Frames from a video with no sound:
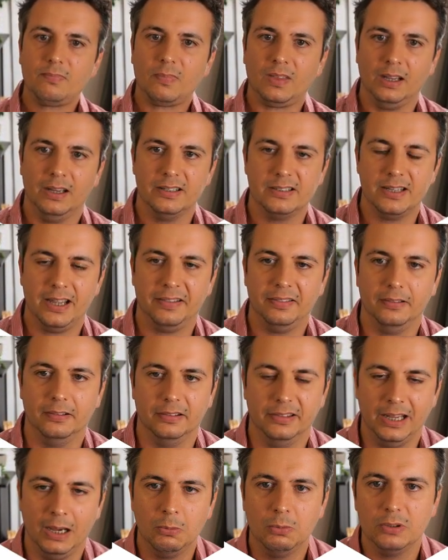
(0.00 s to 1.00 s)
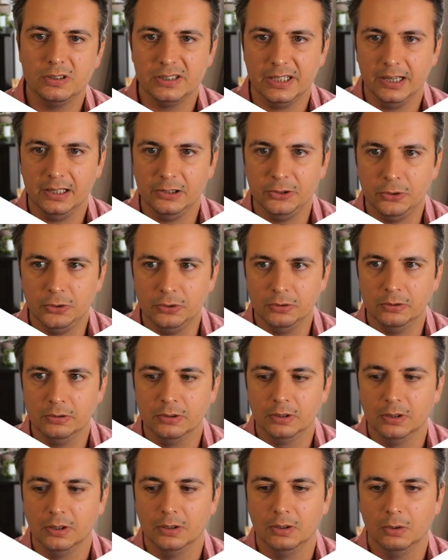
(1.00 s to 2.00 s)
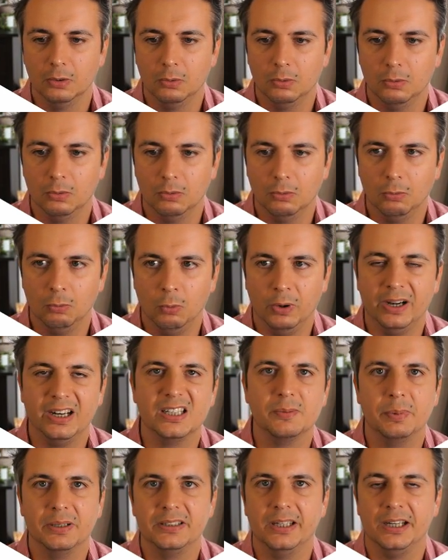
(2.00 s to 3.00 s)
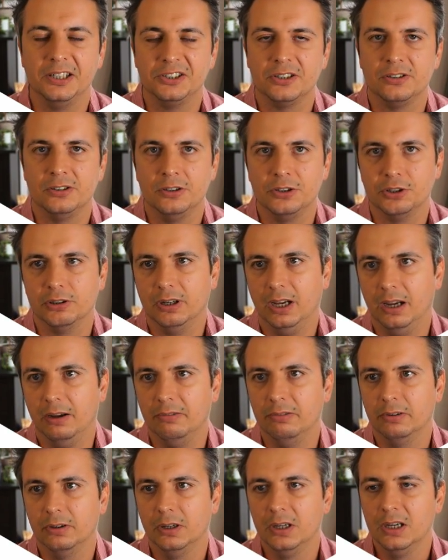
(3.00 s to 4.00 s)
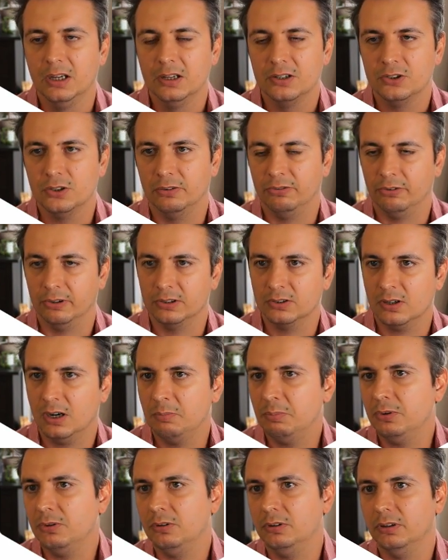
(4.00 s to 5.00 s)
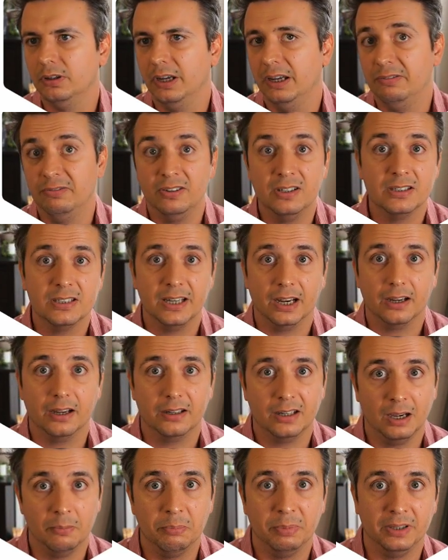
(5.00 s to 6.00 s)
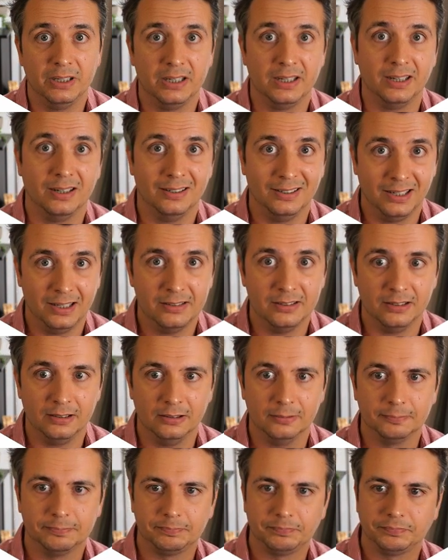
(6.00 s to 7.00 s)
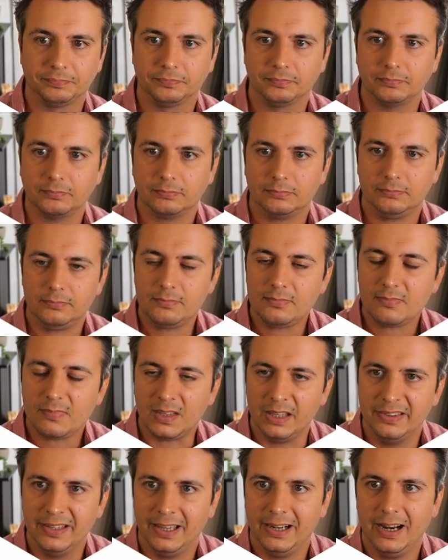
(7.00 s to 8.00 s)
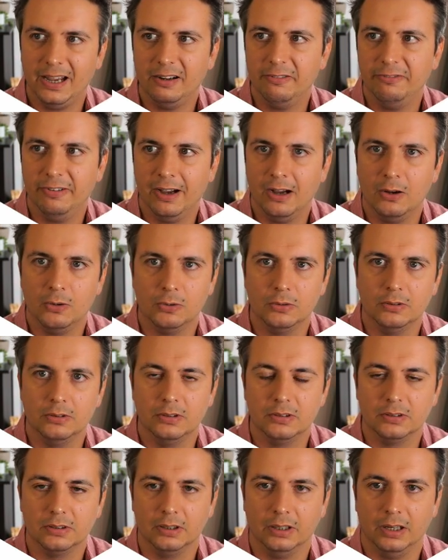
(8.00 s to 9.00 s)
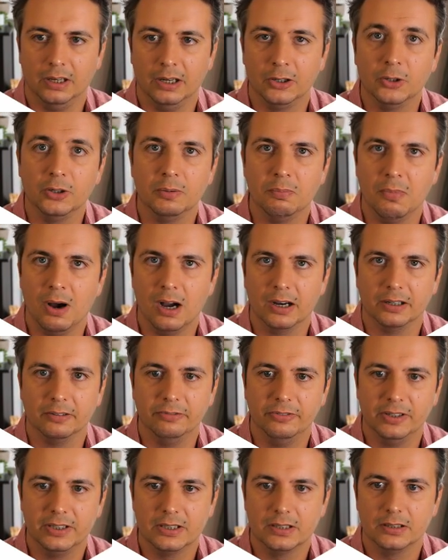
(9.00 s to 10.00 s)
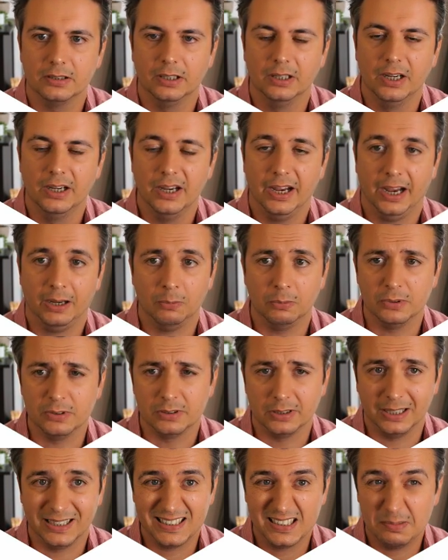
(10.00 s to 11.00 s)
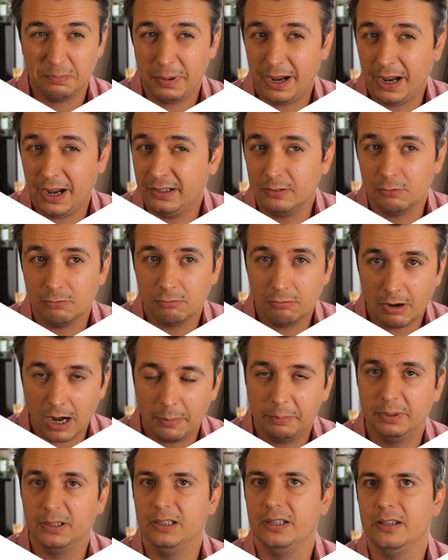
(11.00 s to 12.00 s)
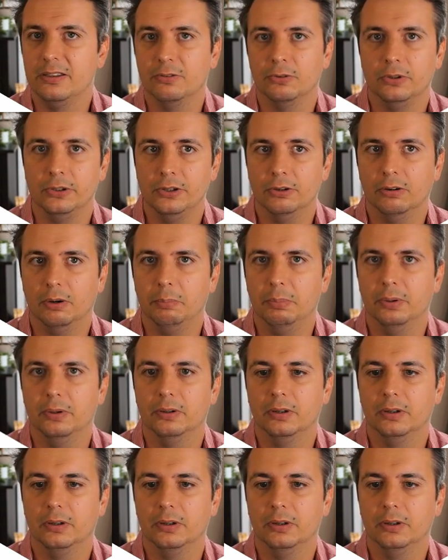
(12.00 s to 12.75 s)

is that will tell you what expectations you should have. So for example, a fintech company in London that had found a good market fit and was expanding rapidly through Europe,